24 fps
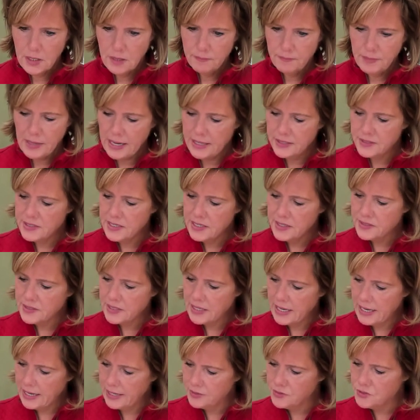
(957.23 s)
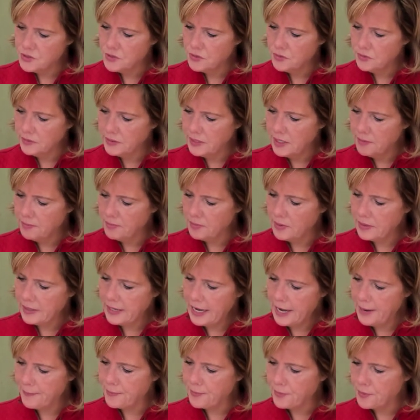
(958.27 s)
Pisces, Cancer, Libra,
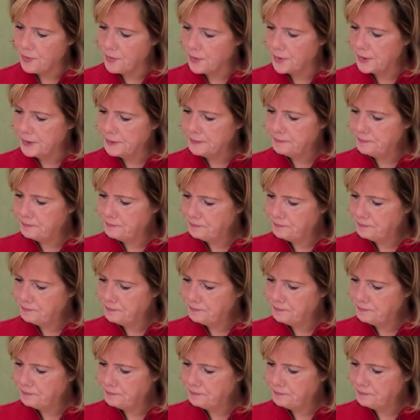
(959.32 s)
Capricorn.